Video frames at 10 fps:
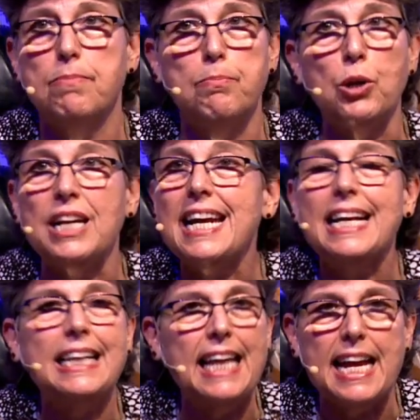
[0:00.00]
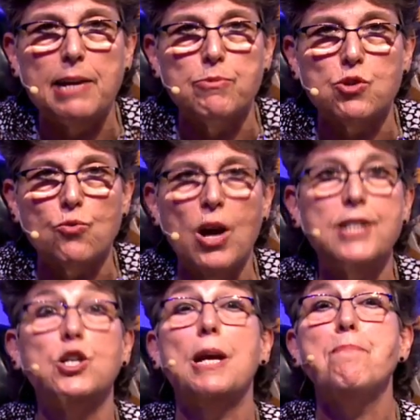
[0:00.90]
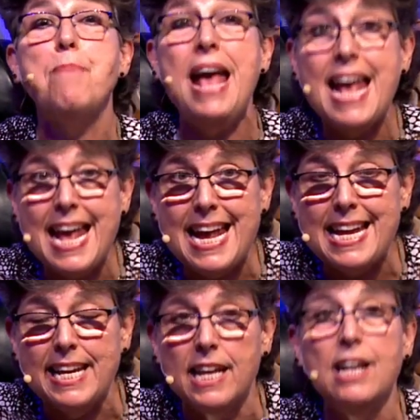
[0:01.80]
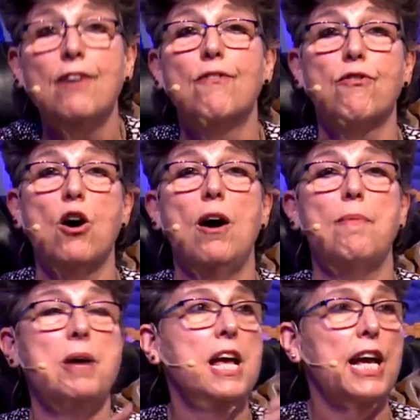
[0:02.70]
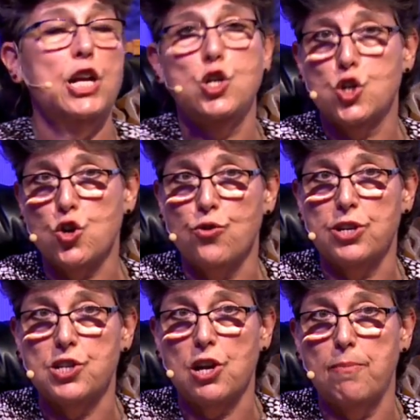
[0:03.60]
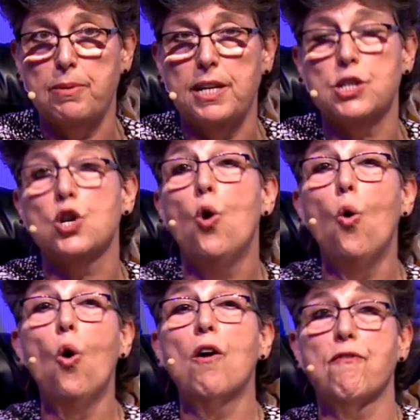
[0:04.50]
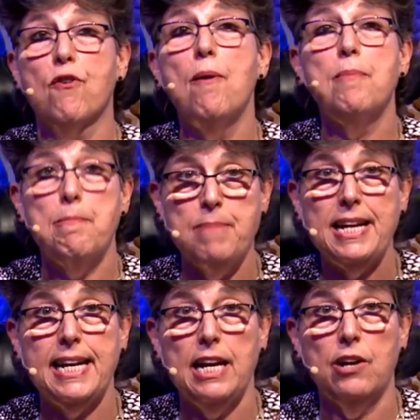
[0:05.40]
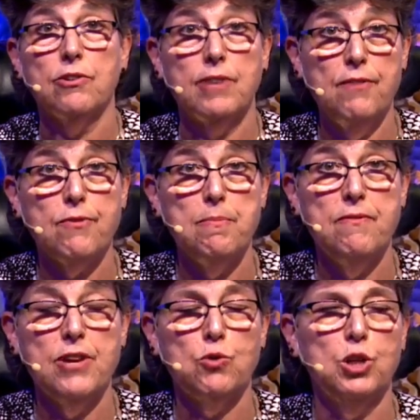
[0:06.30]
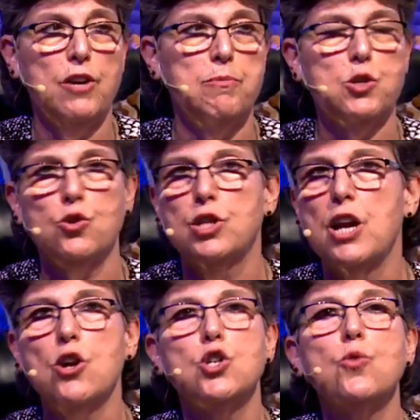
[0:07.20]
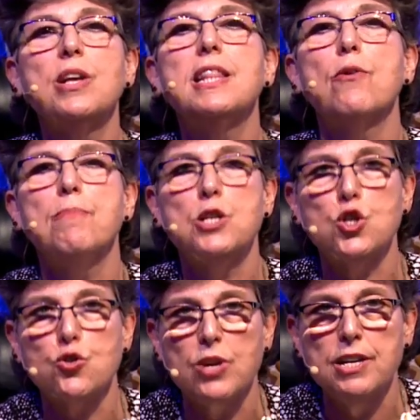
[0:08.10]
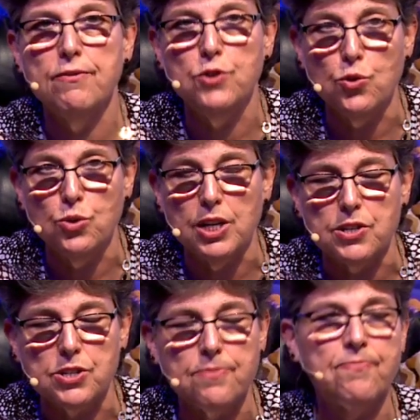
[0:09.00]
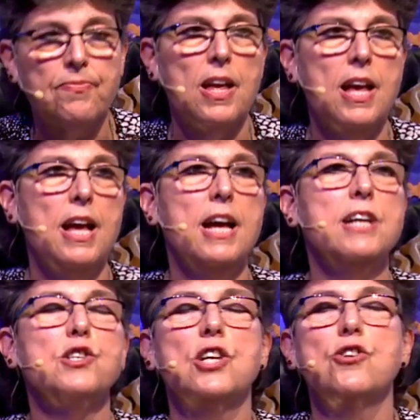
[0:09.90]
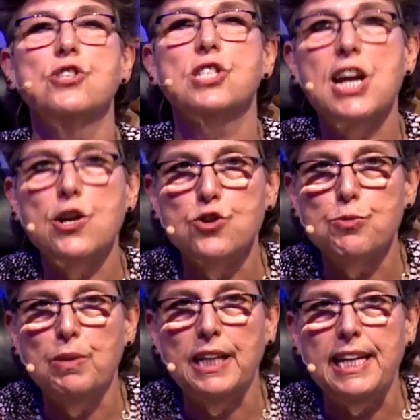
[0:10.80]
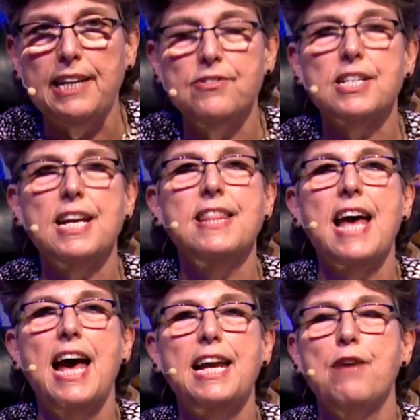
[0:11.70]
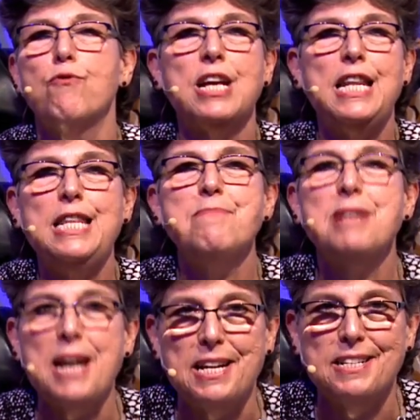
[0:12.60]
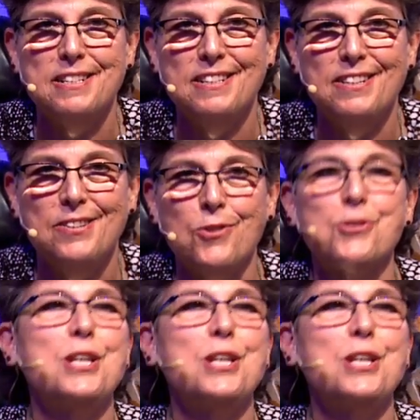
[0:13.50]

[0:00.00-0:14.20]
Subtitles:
putting in claims, right, to get paid from insurance companies or from Medicare, right, from the federal government. So they're doing their administrative duties. Senator Sanders believes that if we eliminate those